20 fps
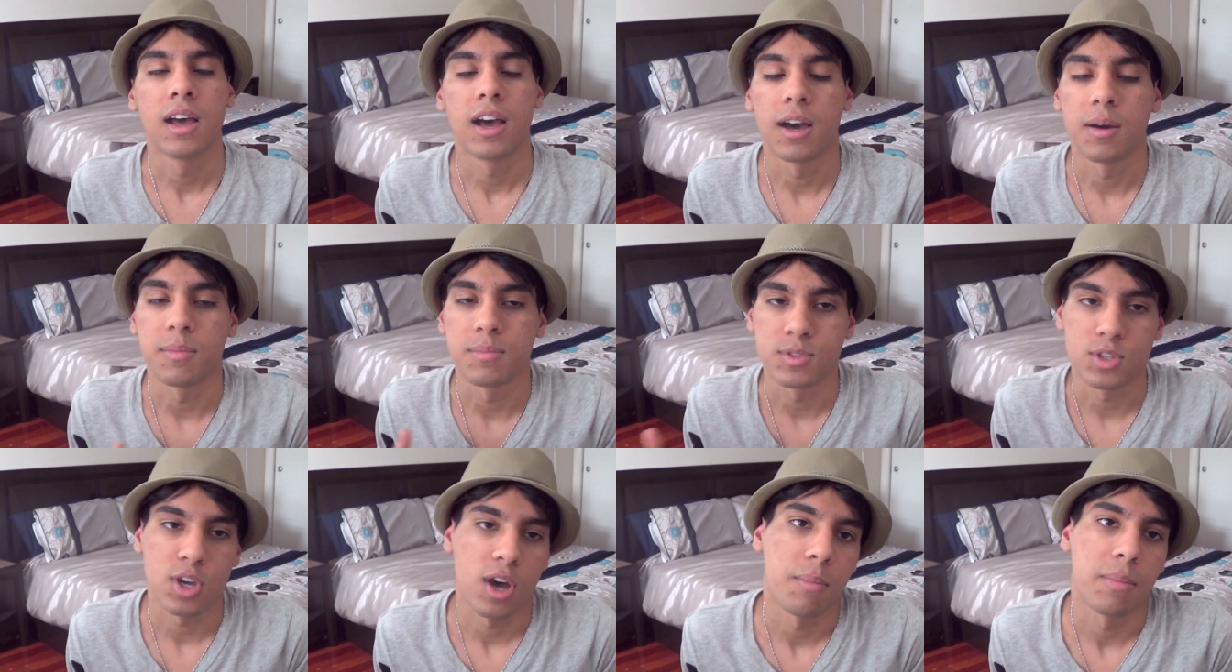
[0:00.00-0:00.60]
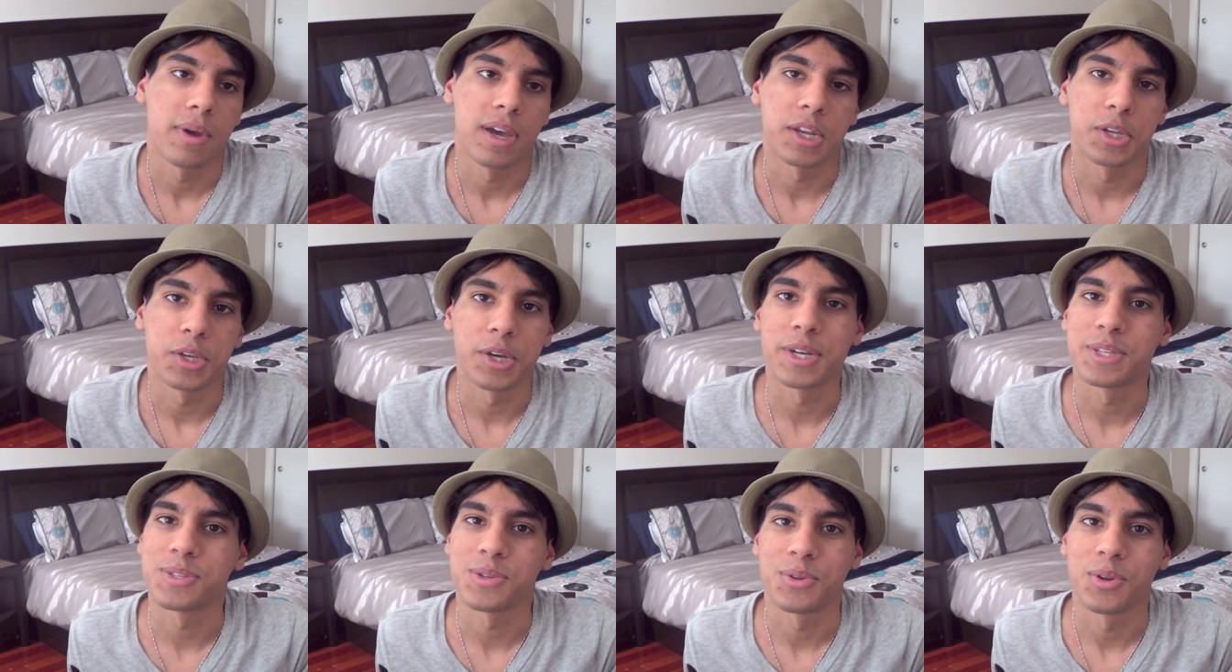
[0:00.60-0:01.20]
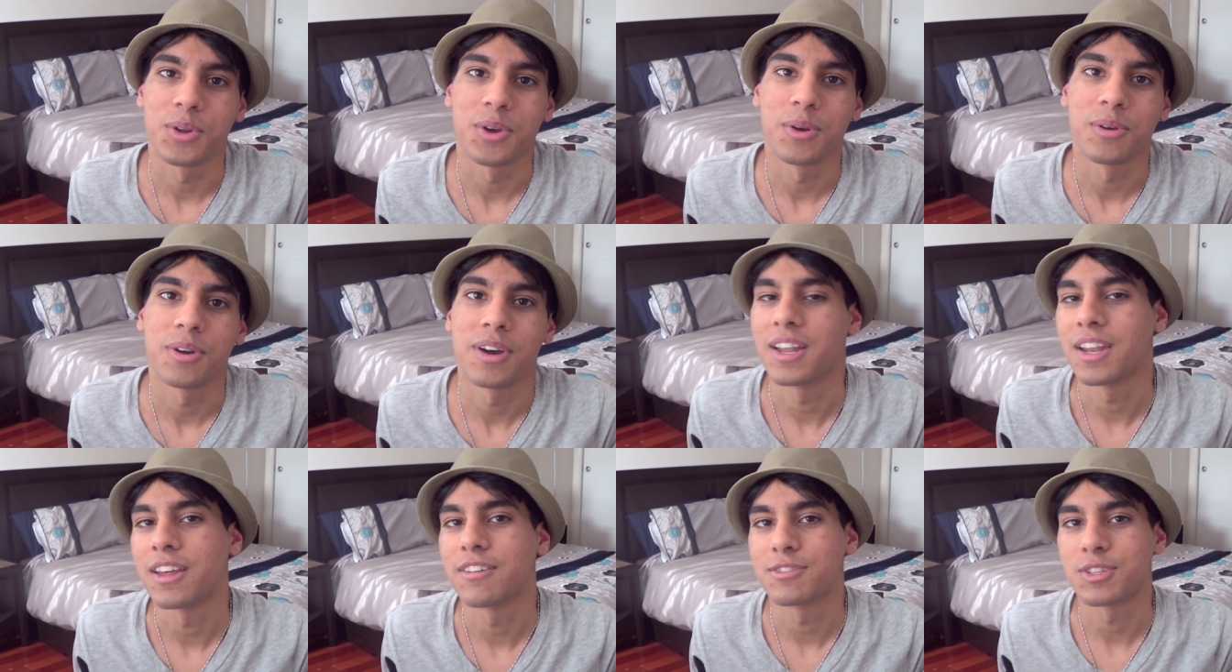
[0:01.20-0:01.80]
Um, Top Man, you guys all know
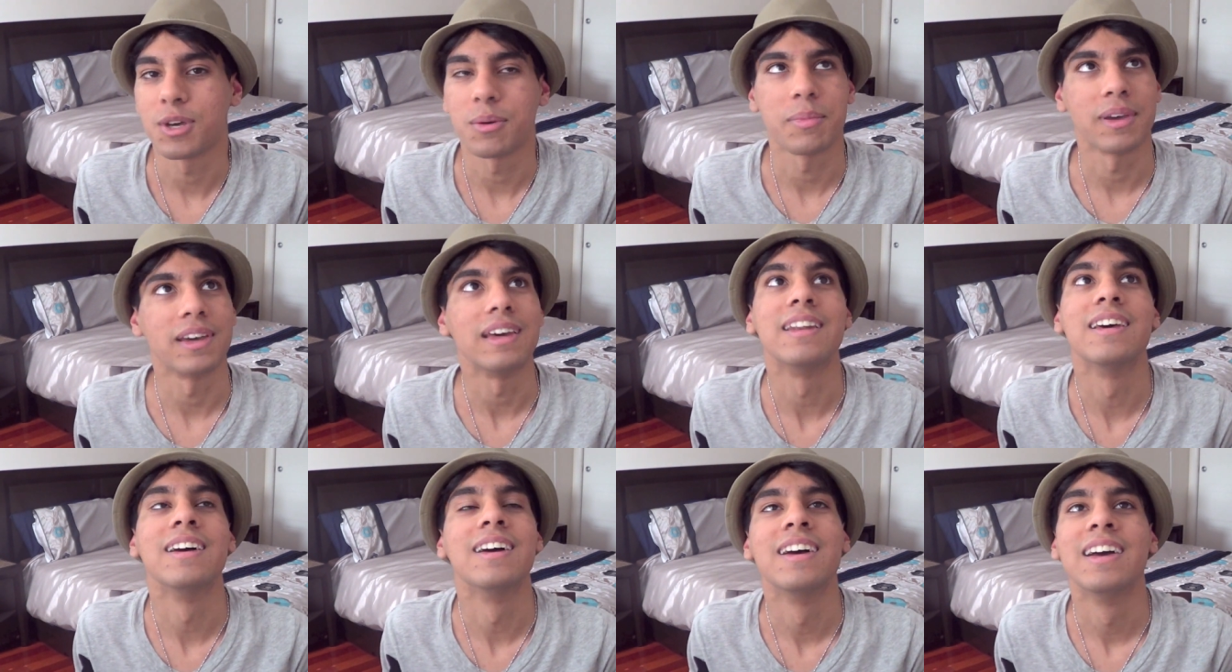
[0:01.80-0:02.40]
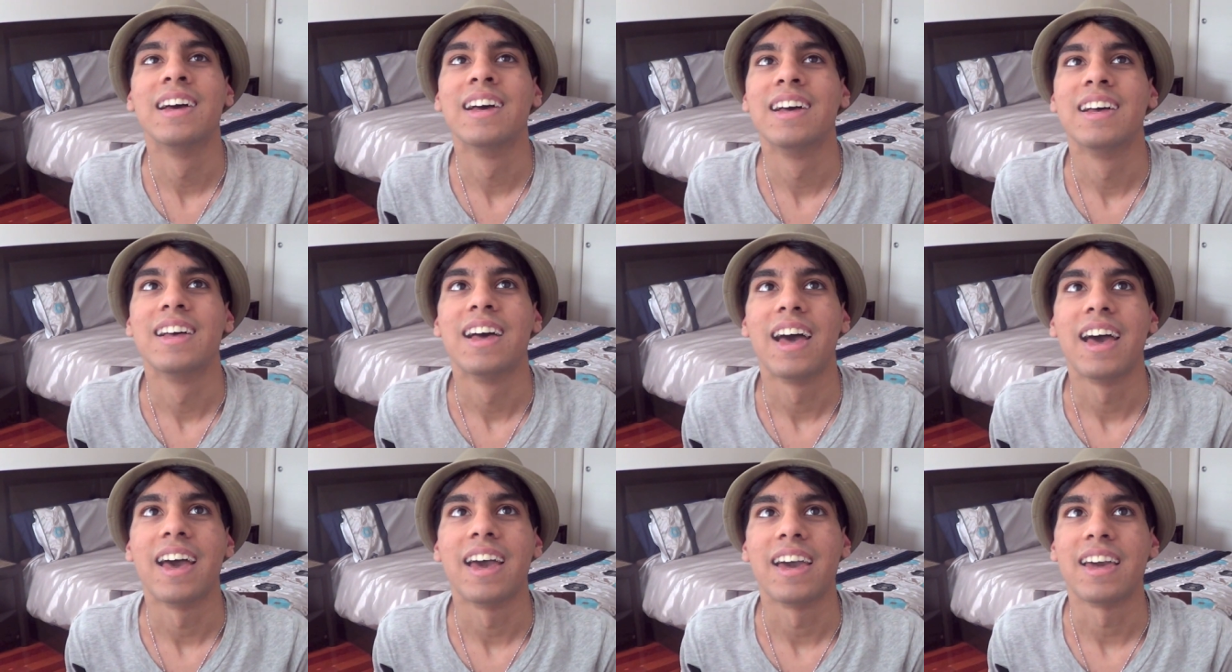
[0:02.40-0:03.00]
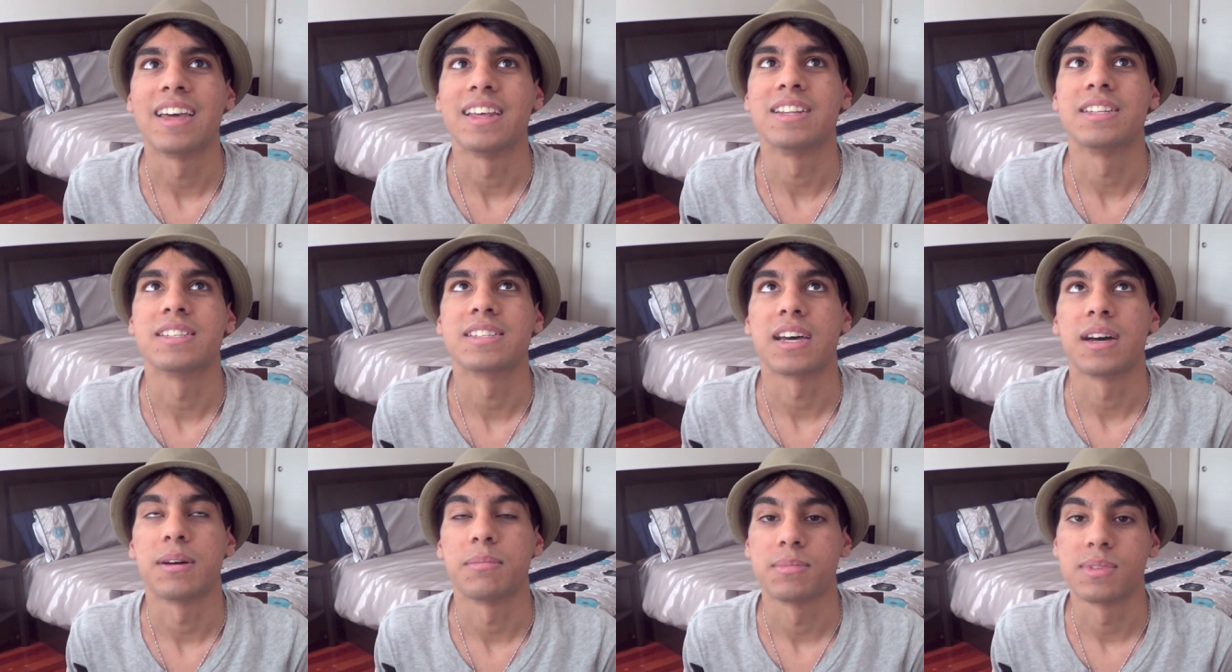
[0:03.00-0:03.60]
I love Top Man.
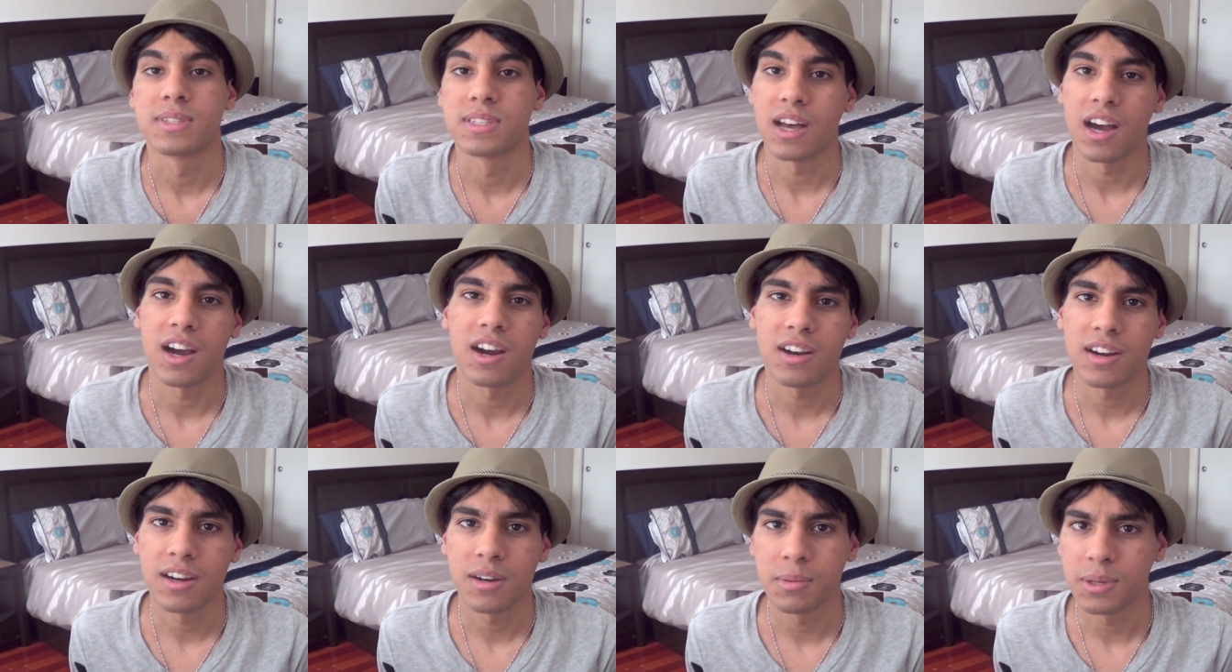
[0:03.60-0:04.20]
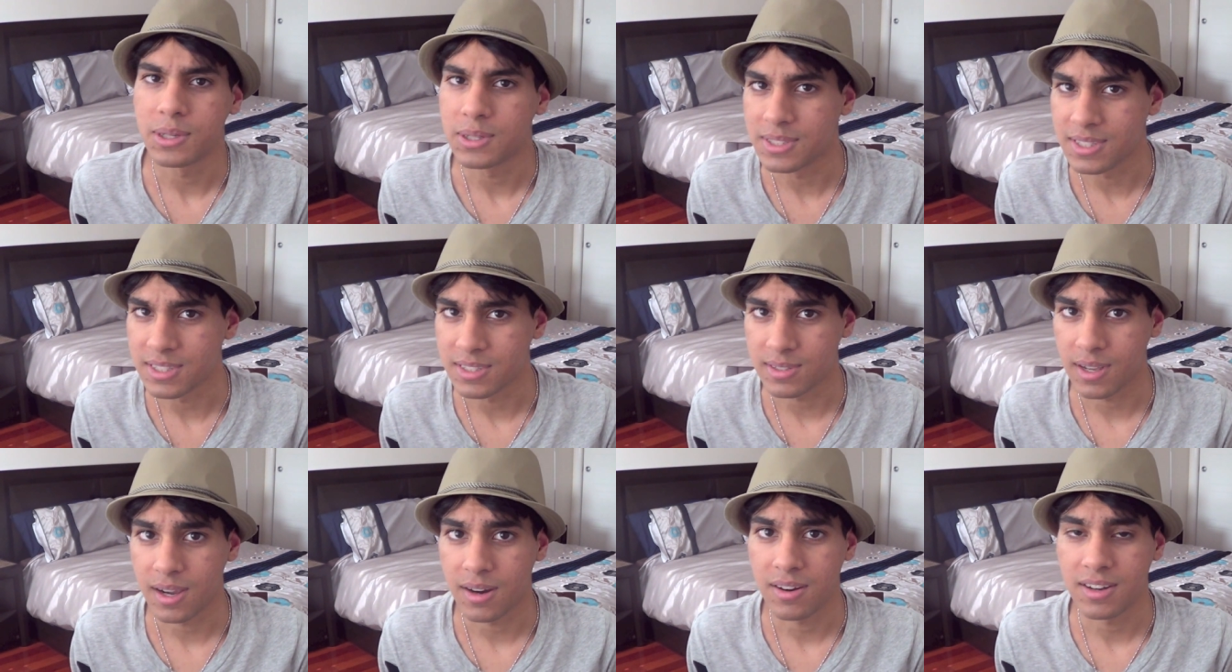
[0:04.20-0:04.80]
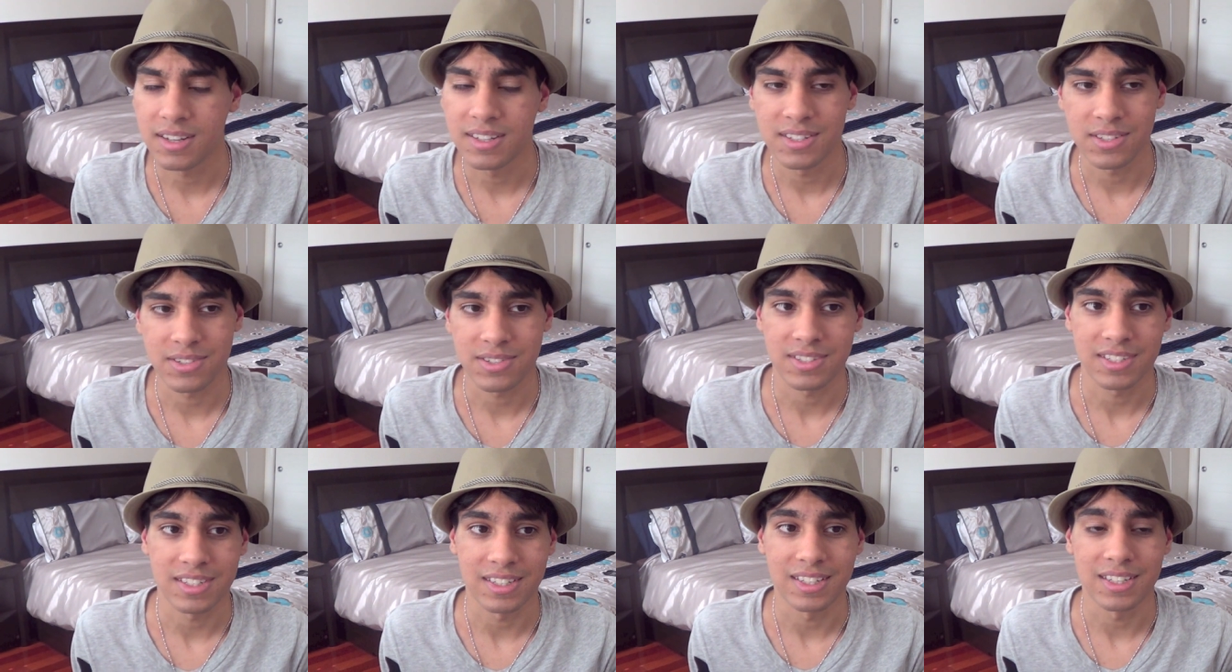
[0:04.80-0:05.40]
And um, Zara, because Zara in
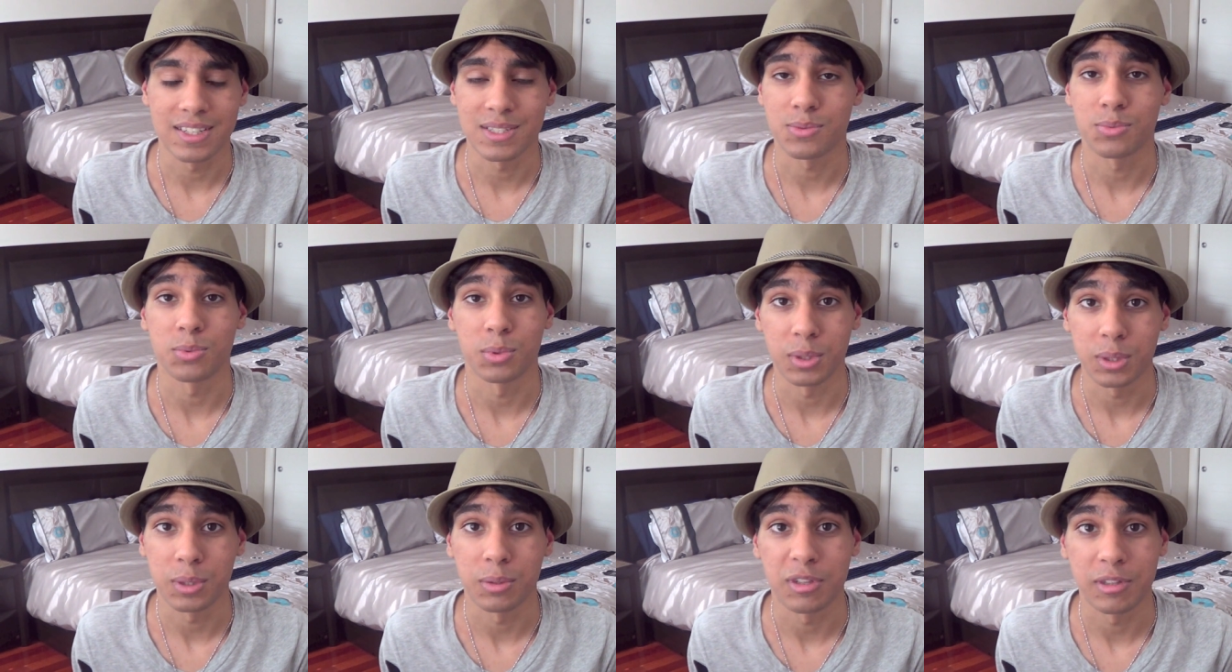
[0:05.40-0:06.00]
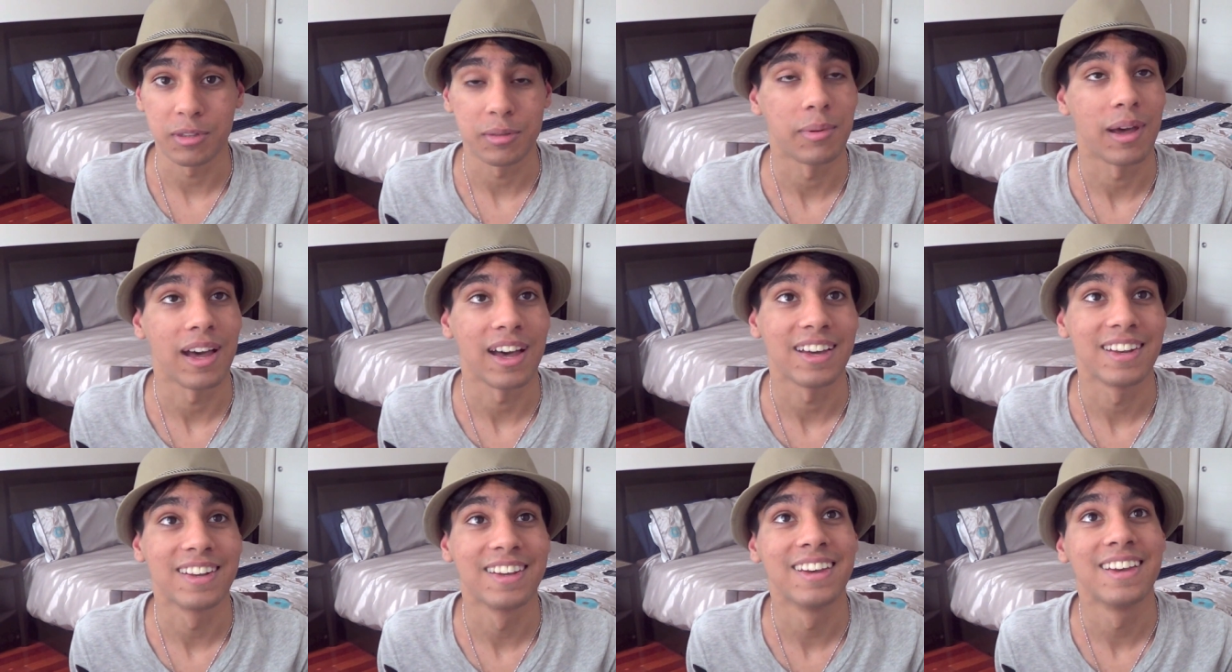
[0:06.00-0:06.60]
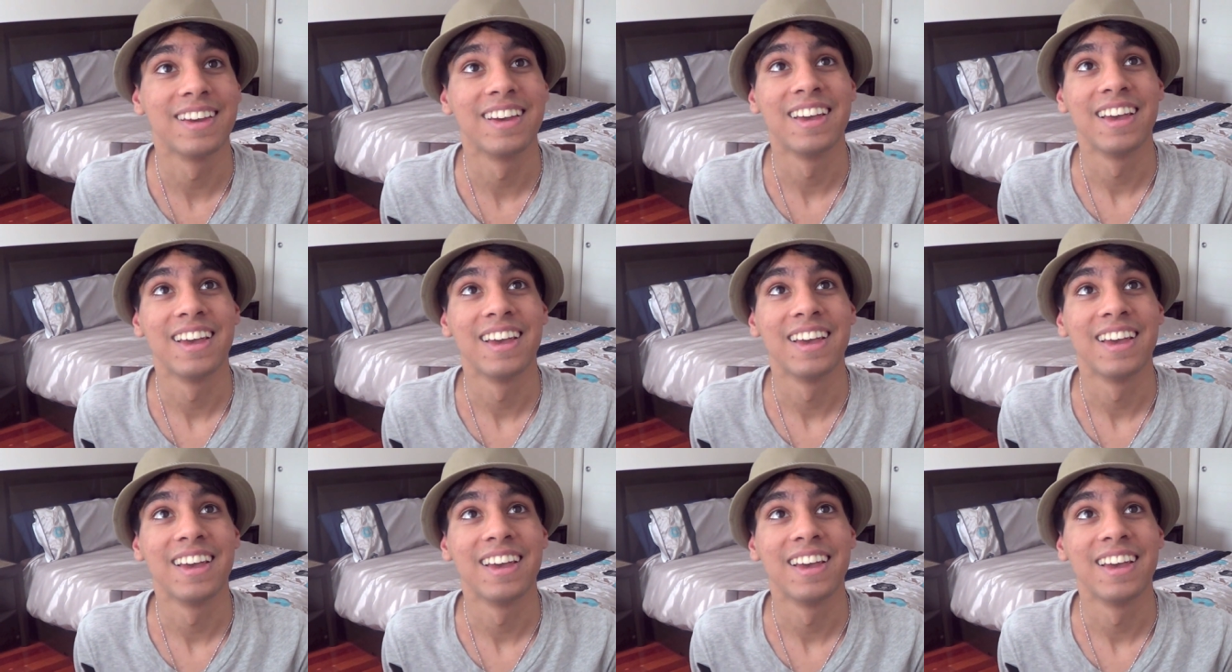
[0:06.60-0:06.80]
Sydney is really, really bad.